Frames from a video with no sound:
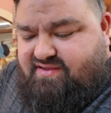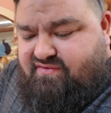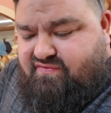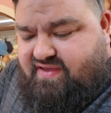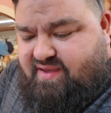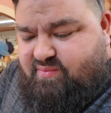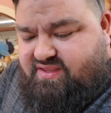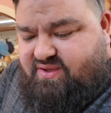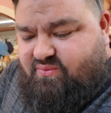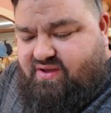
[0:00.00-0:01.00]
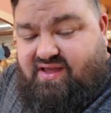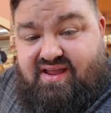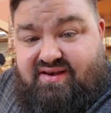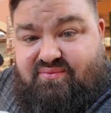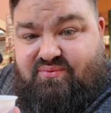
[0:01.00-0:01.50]
Family
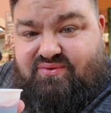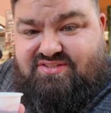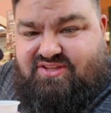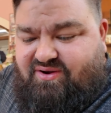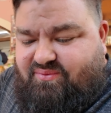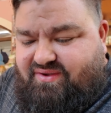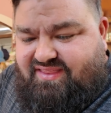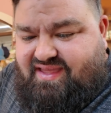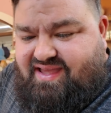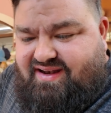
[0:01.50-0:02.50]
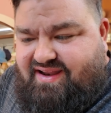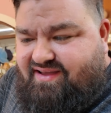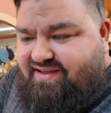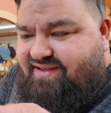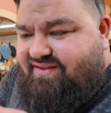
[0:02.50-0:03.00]
wine. We'll start with that.
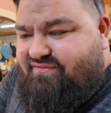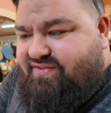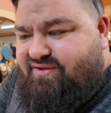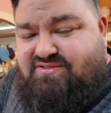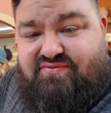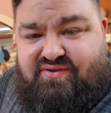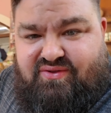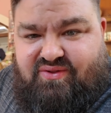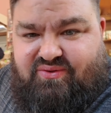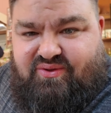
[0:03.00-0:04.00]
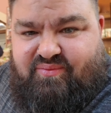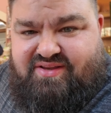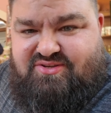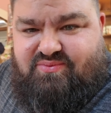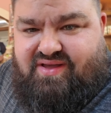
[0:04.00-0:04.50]
Now, for those of you who don't know me
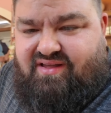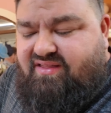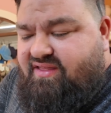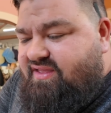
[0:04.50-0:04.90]
too well,